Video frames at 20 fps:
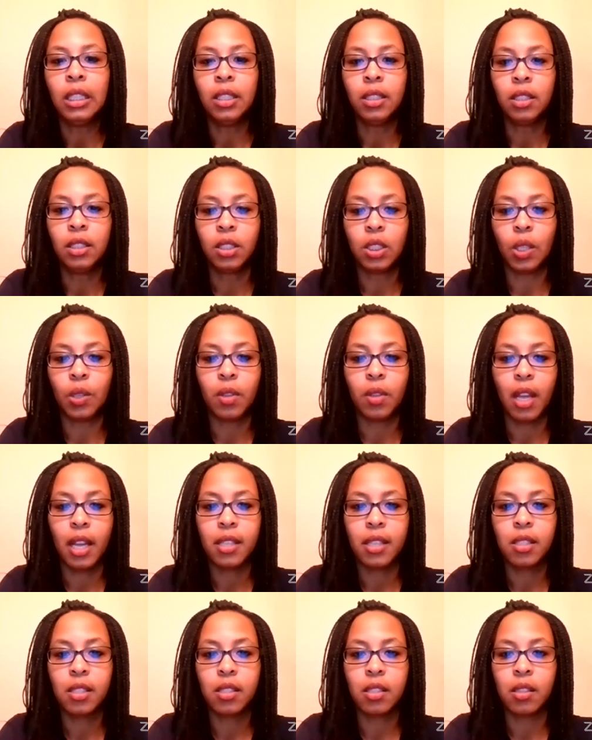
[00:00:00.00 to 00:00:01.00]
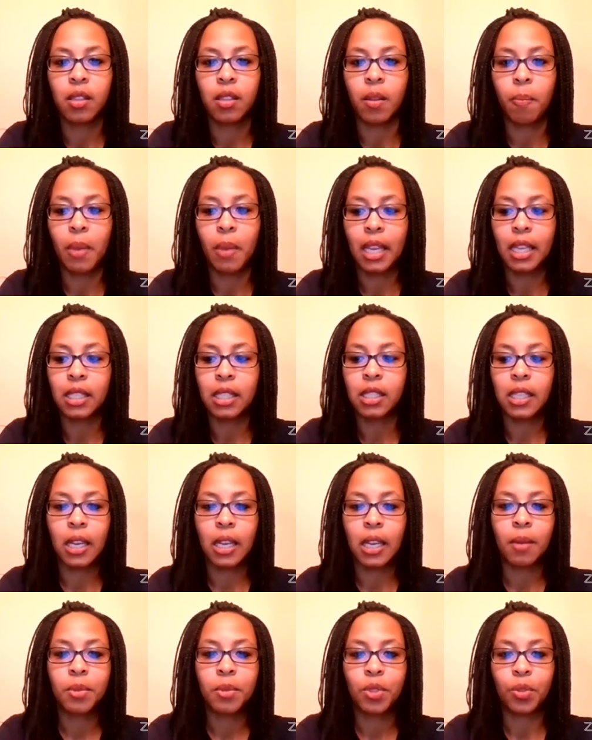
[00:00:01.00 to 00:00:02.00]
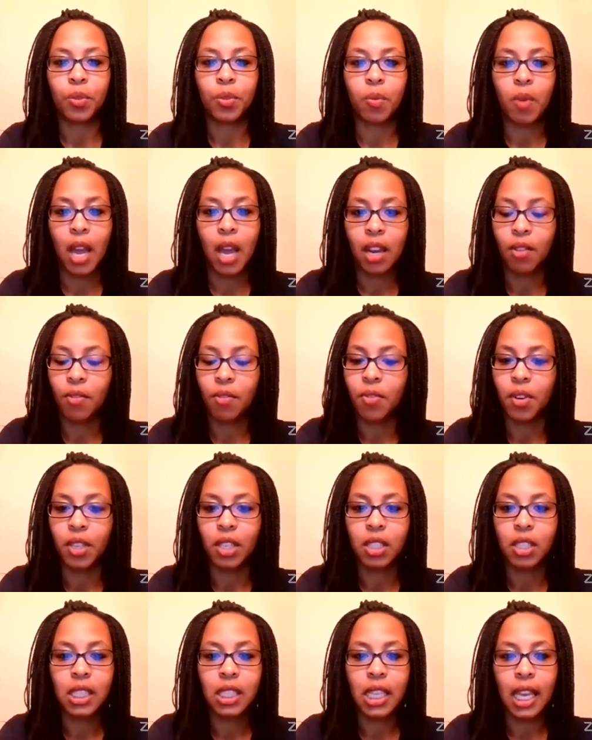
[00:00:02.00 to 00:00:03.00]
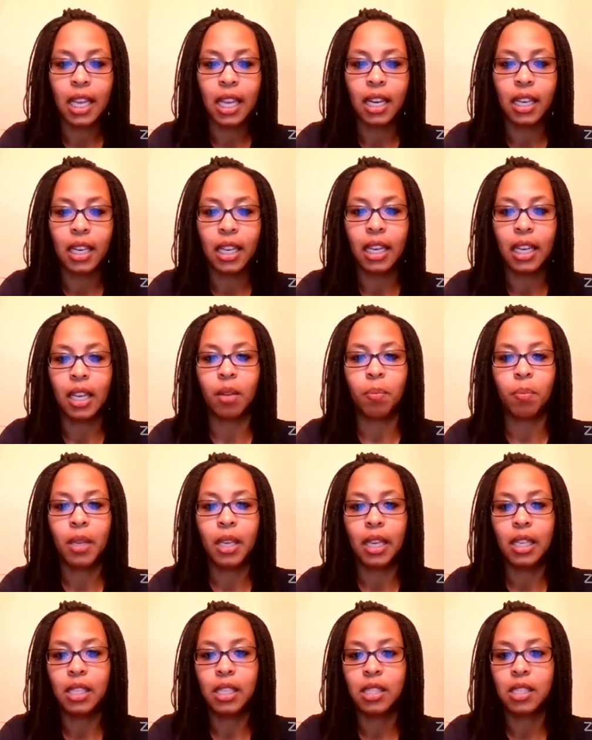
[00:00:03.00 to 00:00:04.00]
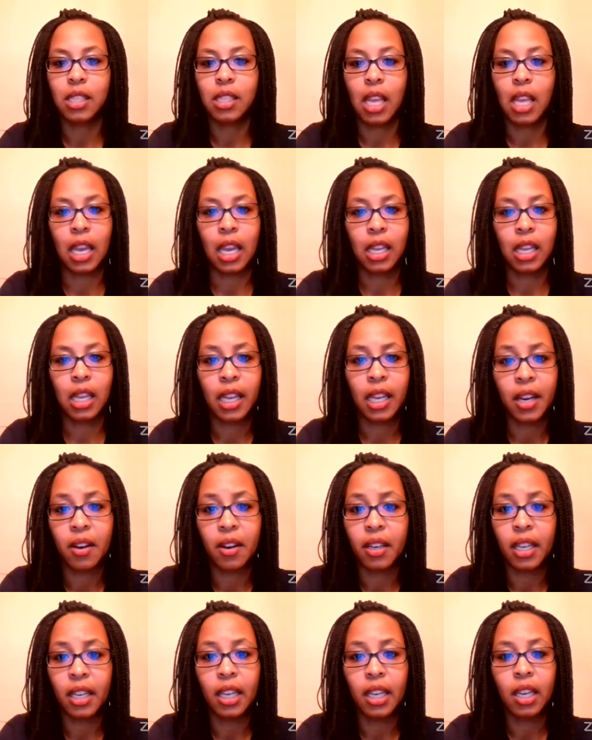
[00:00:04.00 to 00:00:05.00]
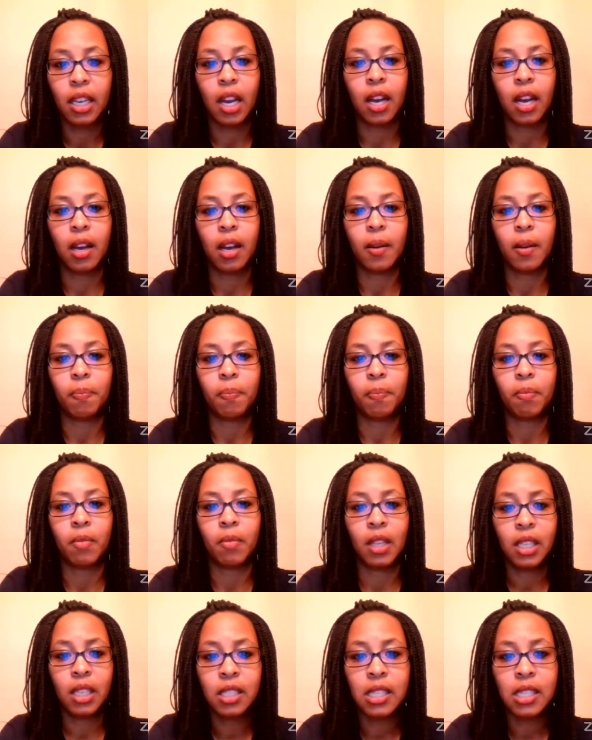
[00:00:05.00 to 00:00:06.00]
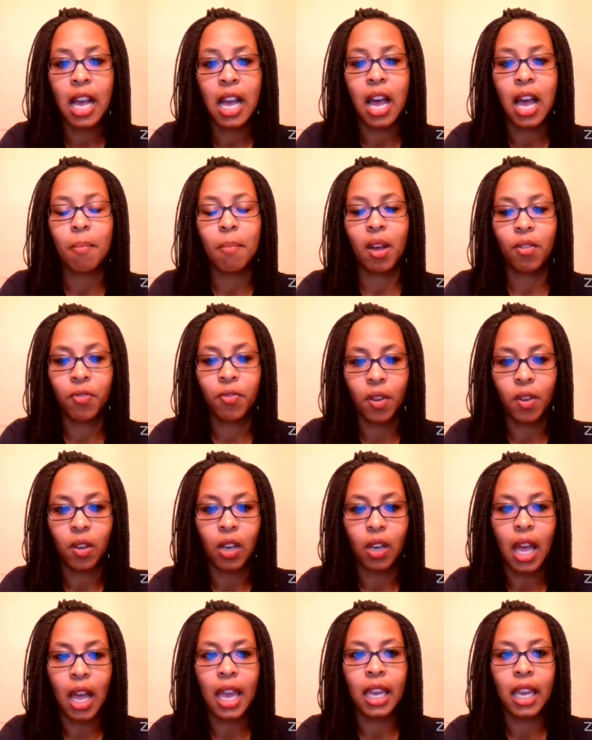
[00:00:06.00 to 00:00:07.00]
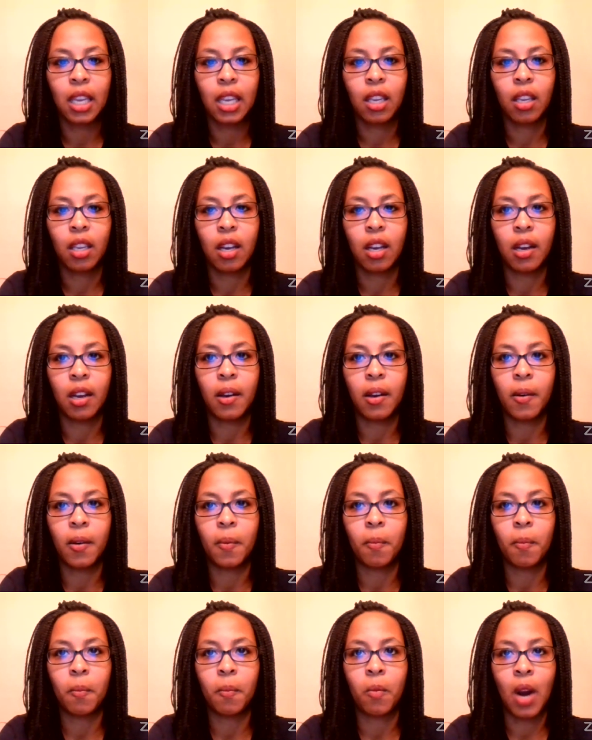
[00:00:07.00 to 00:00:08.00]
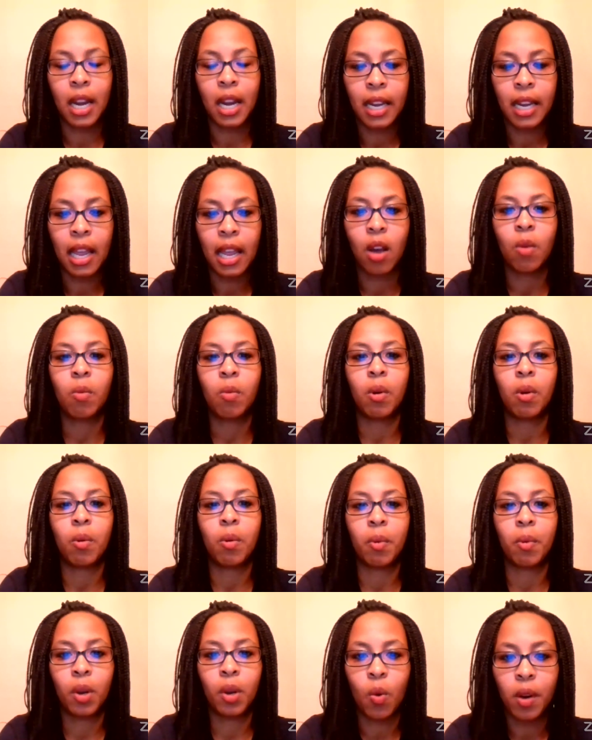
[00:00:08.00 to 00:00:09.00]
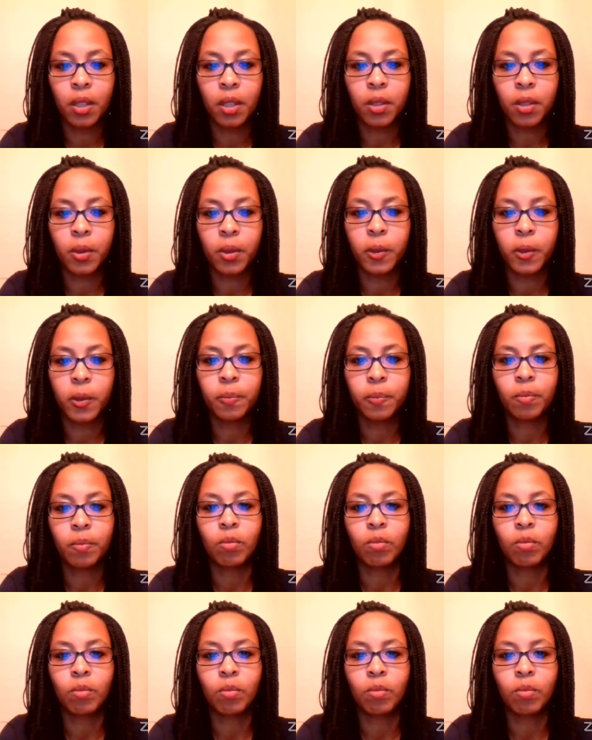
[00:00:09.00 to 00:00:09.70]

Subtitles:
So that's the biggest step to writing for your sanity and peace and clarity. This time I feel like right now what we're going through